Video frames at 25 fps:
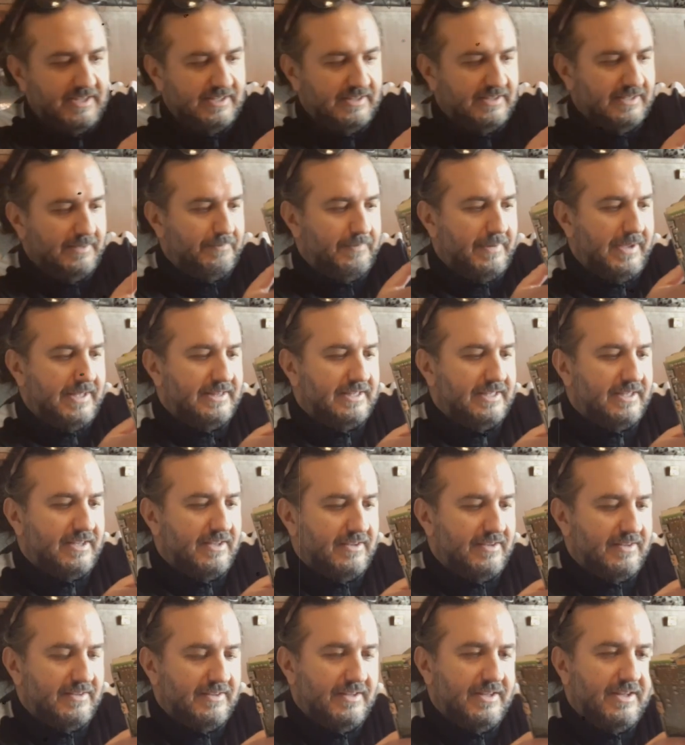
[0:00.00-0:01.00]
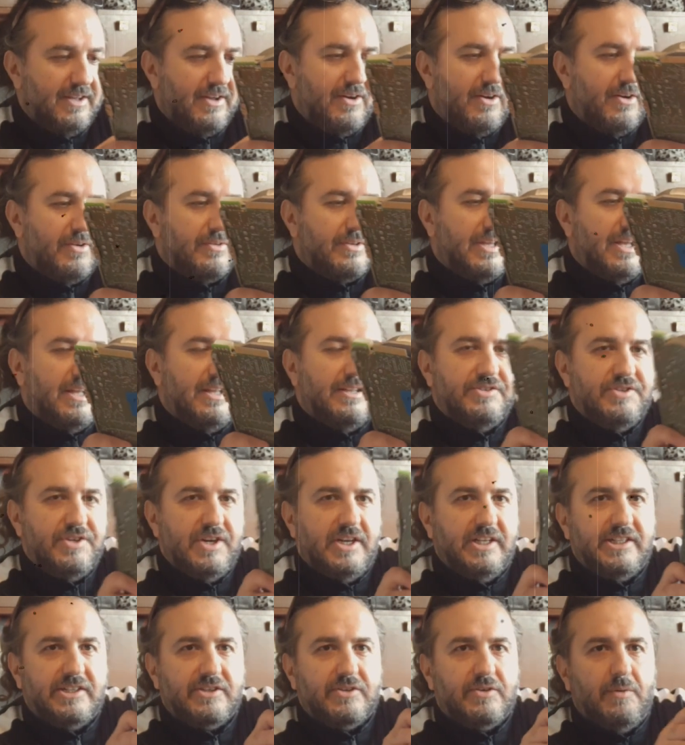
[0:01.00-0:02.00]
Depending. Okay,
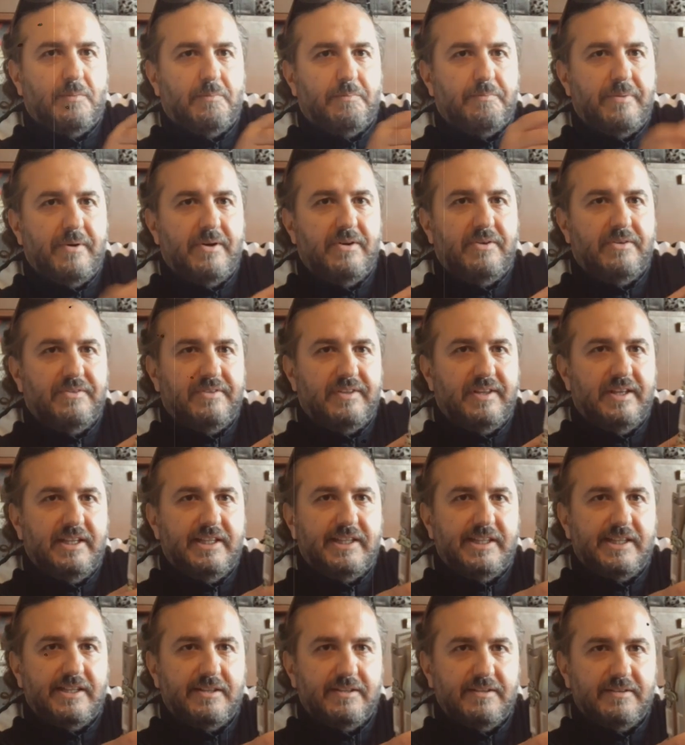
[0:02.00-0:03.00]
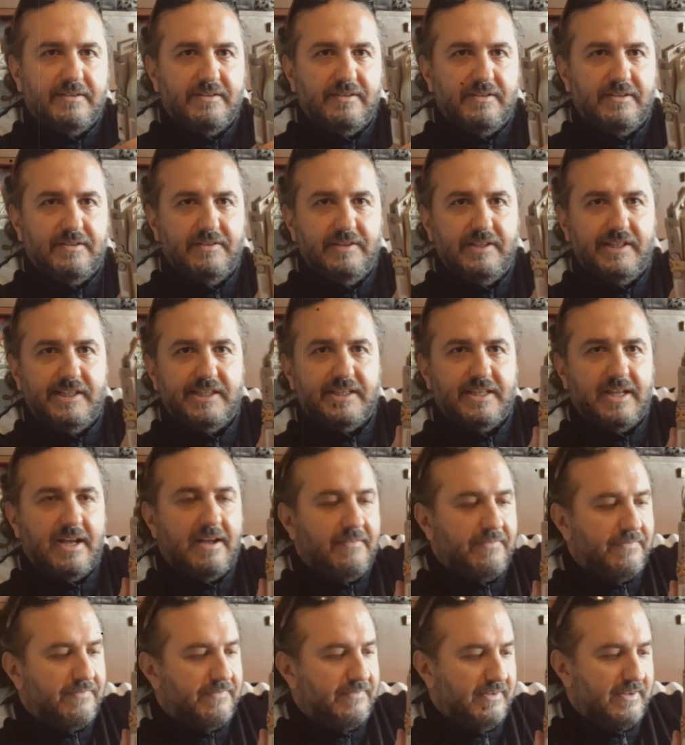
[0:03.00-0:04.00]
just compare this
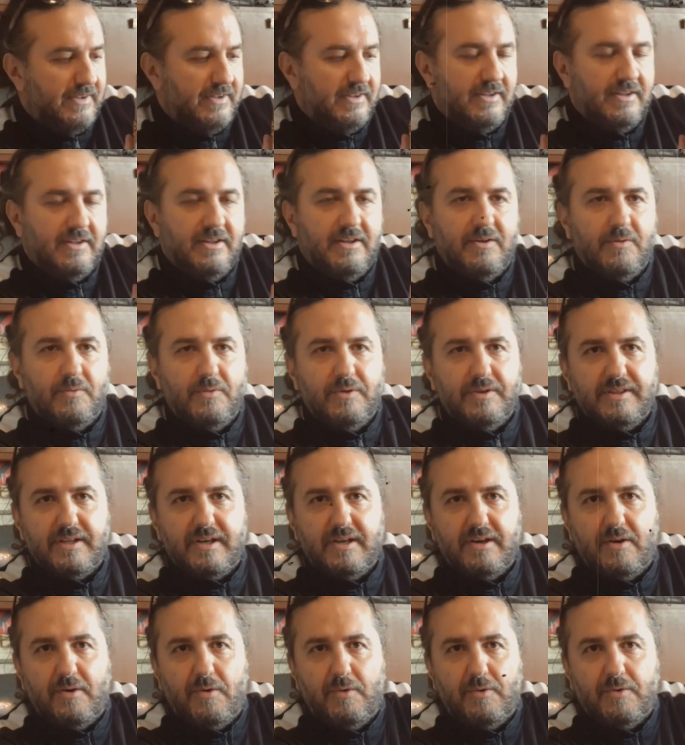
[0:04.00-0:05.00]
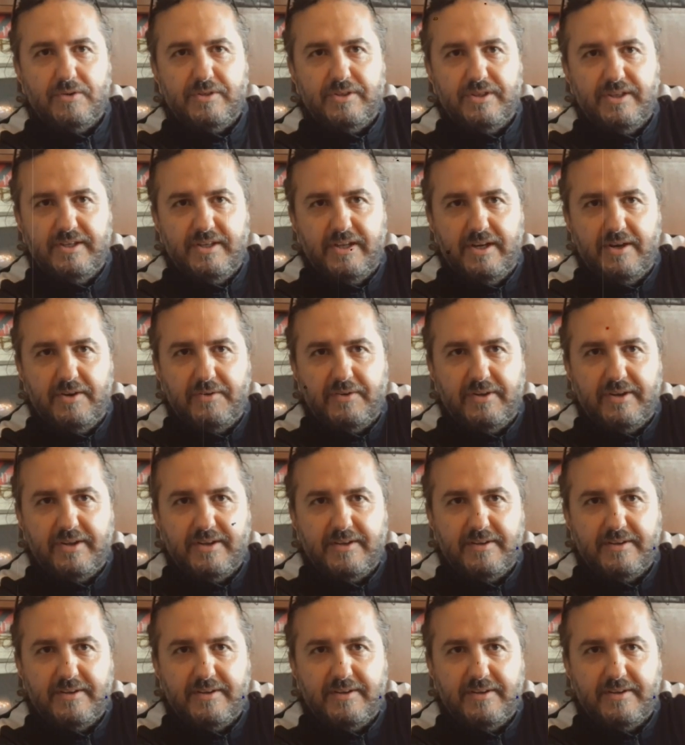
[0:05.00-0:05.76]
stuff with an ordinary.